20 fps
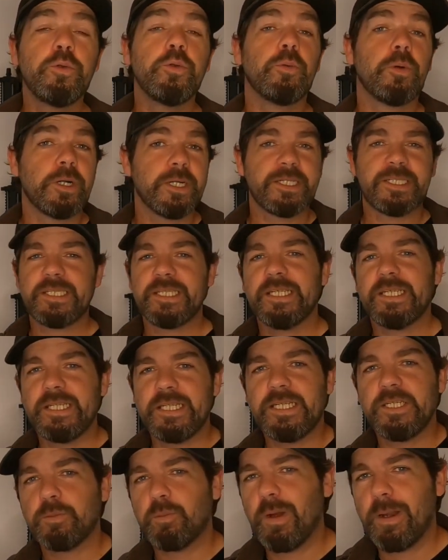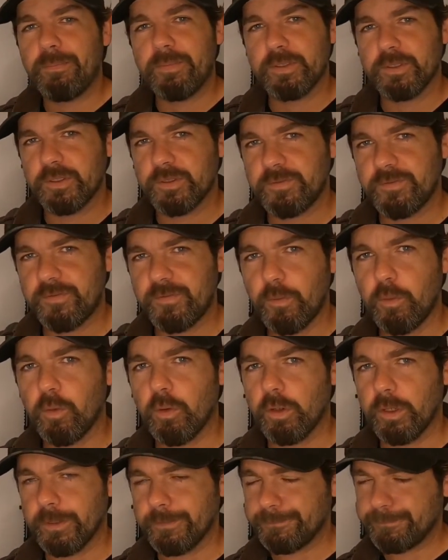do I see these weapons
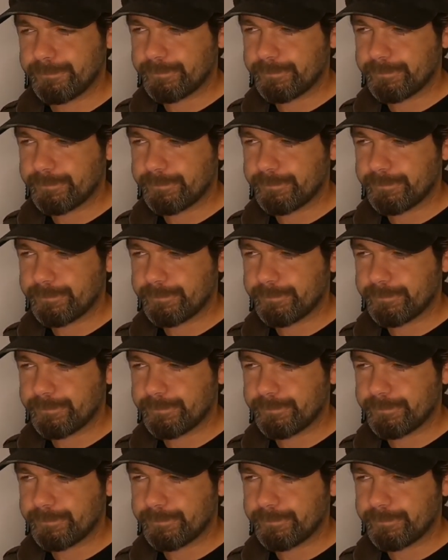for?